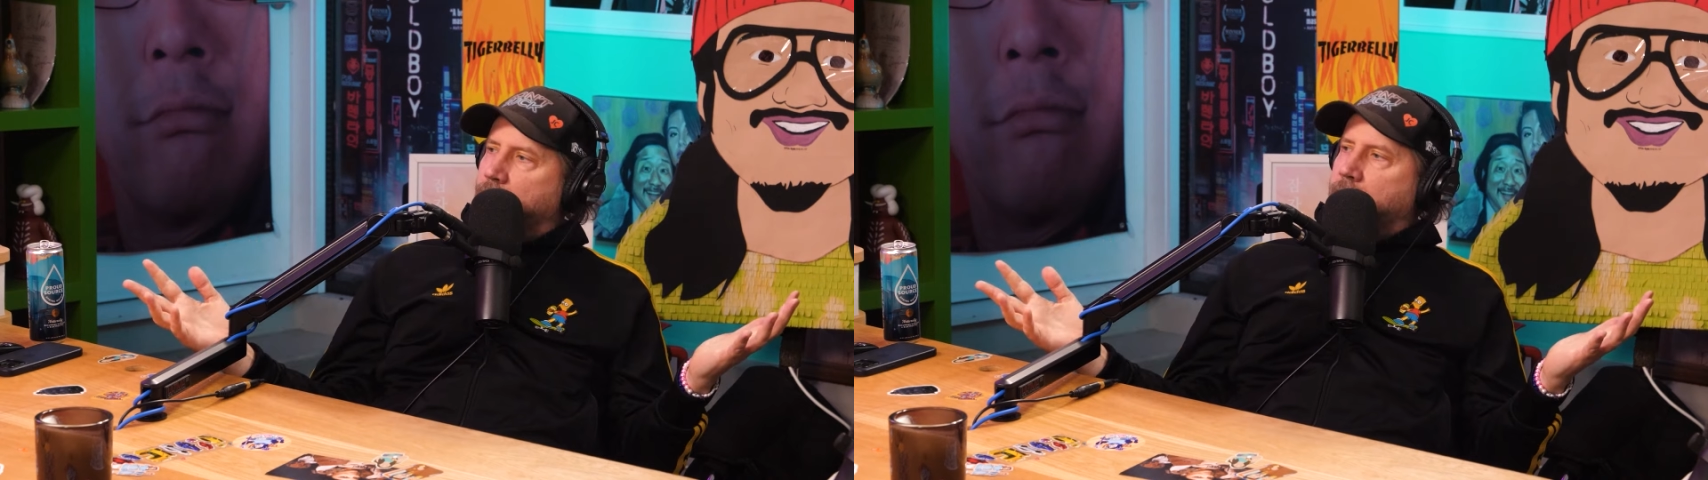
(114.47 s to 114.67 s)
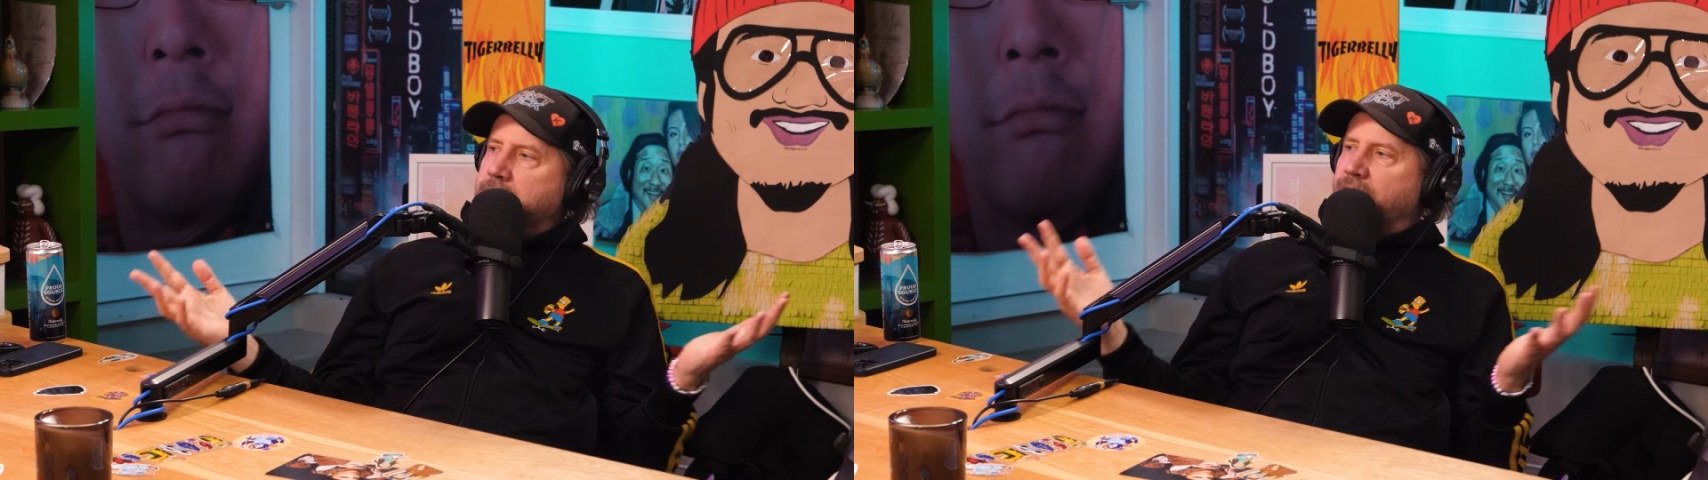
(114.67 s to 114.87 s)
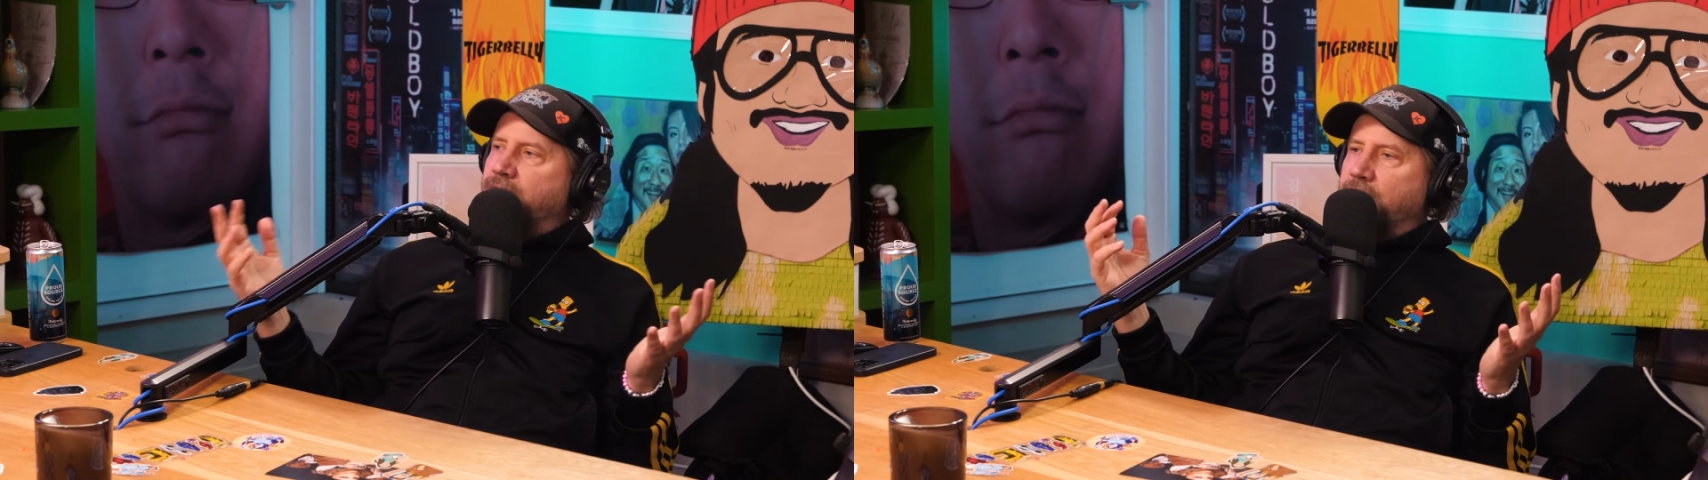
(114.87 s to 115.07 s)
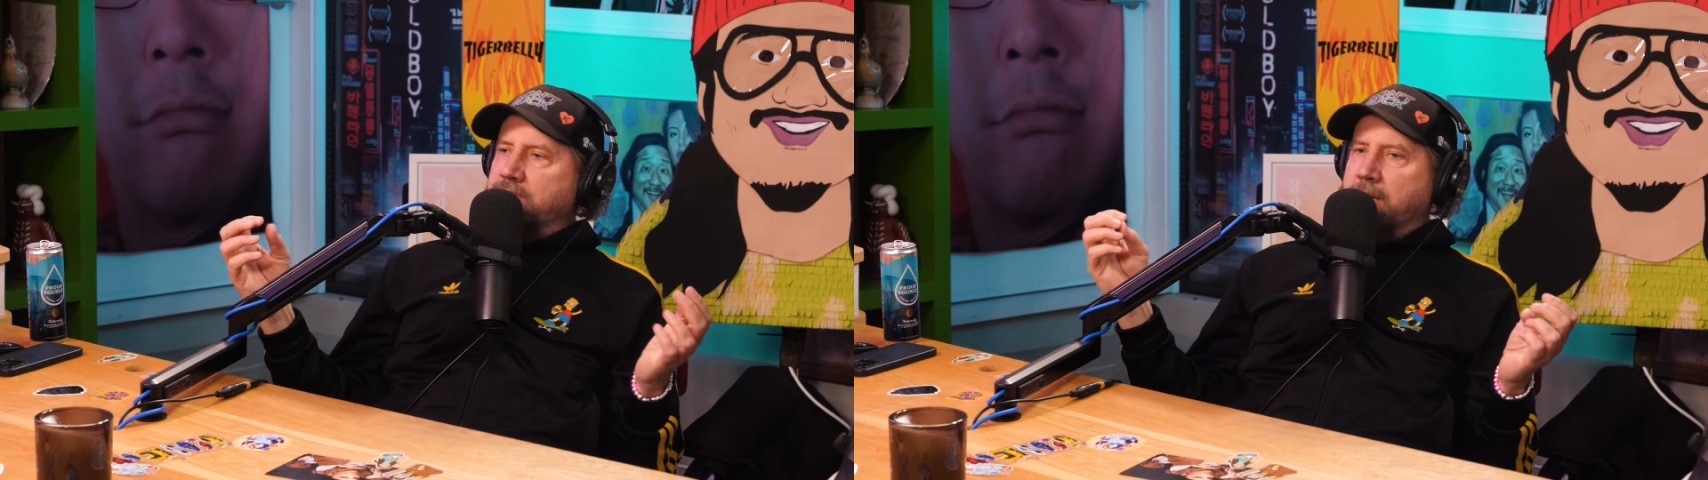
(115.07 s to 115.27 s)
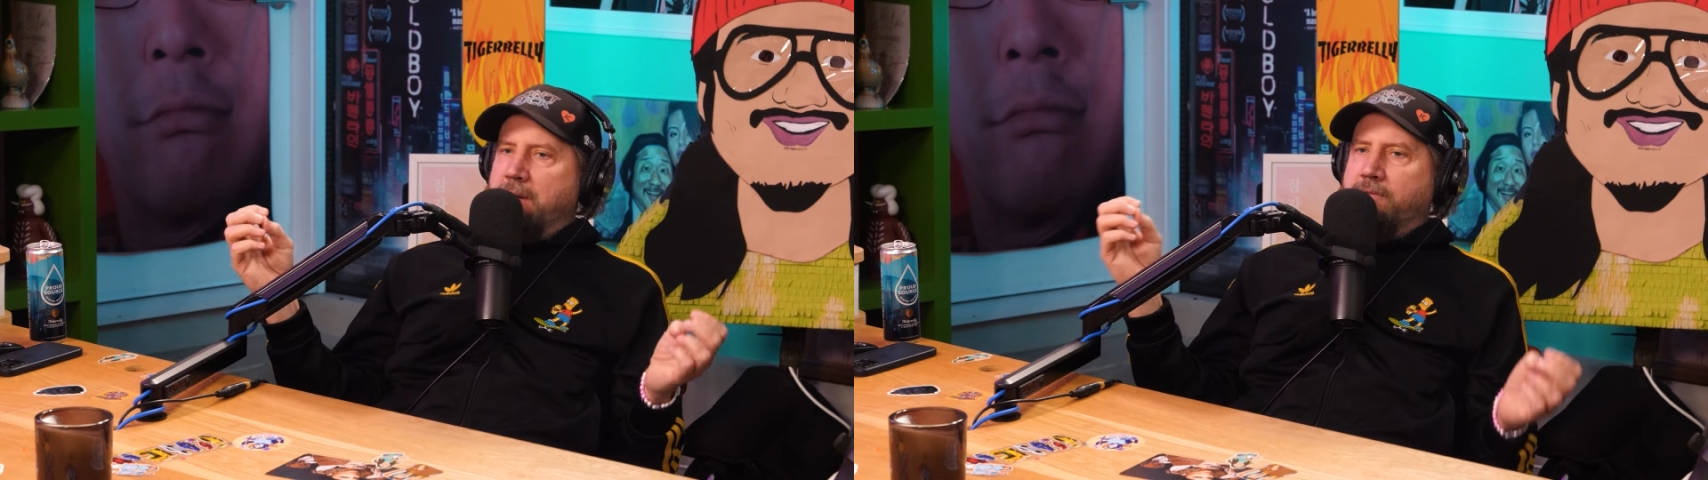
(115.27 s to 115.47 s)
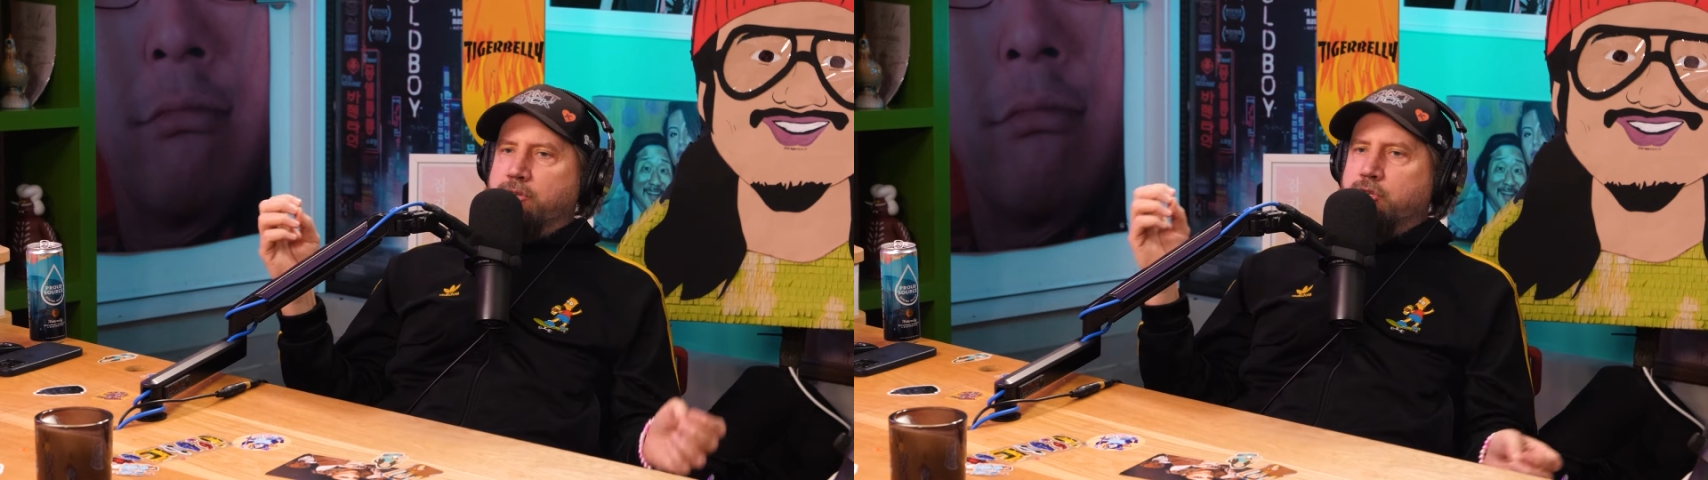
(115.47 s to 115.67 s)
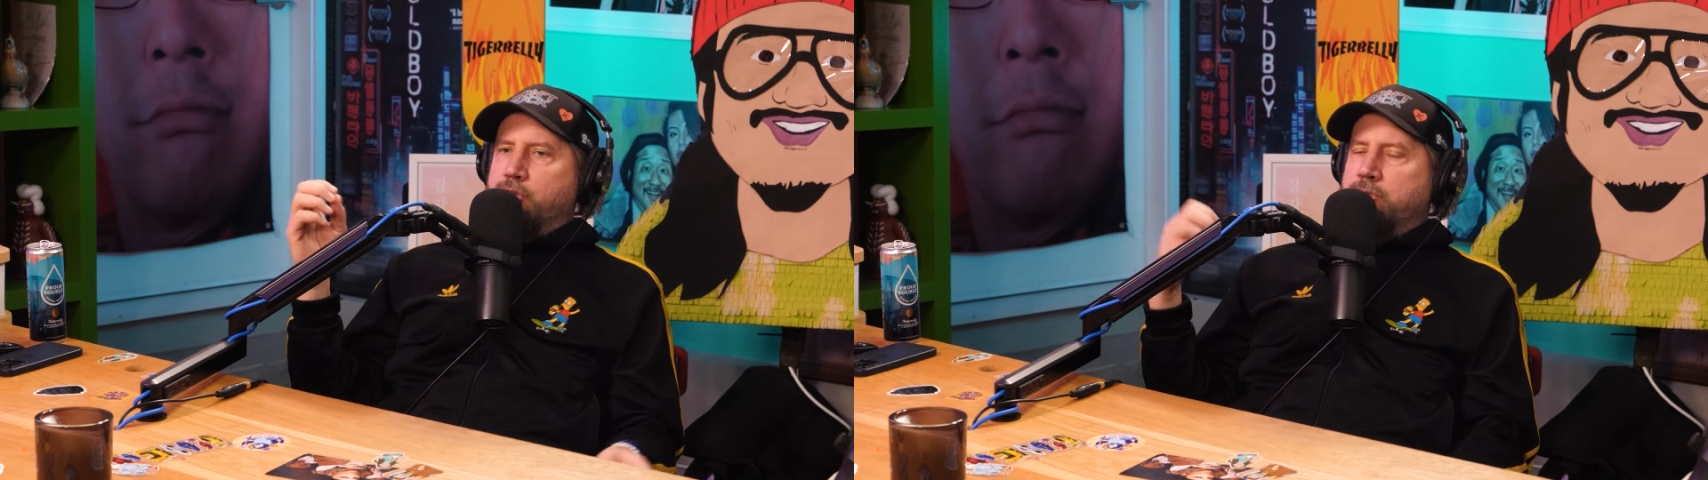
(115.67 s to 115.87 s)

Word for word: it was the first time I ever saw